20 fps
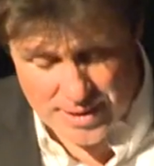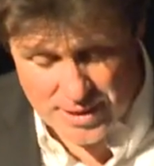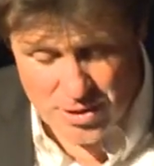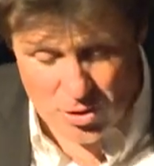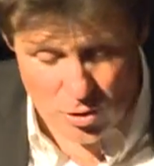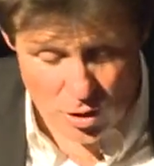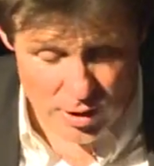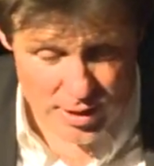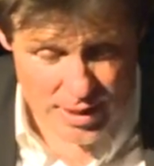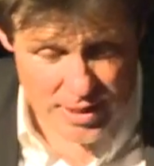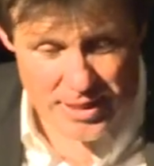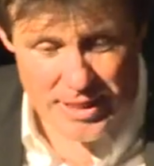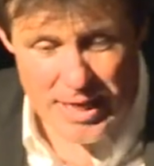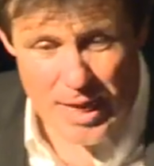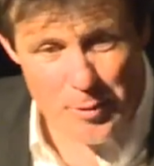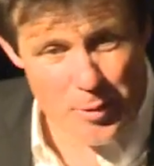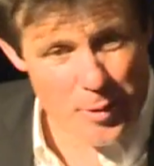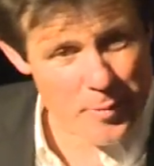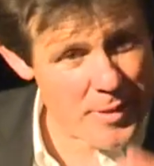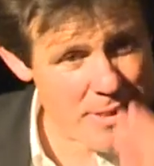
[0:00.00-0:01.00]
his colleagues,
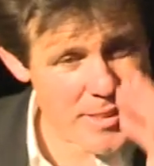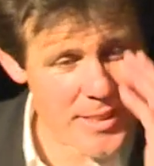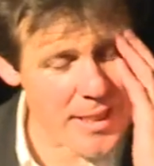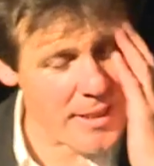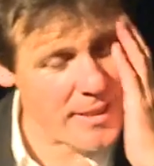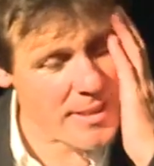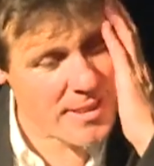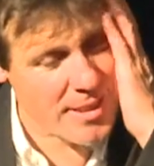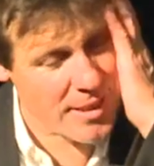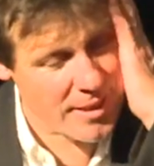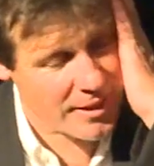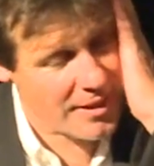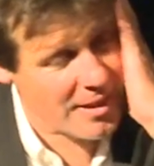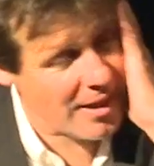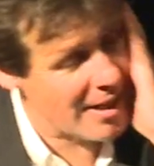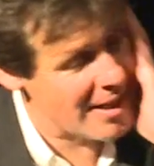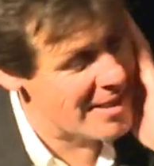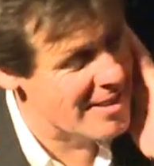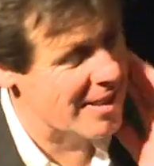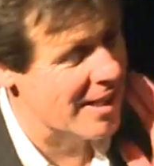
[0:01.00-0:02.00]
came to him and said, listen,
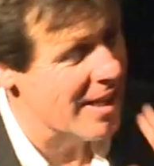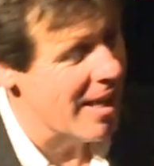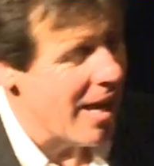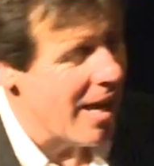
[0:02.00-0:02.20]
Kaiser,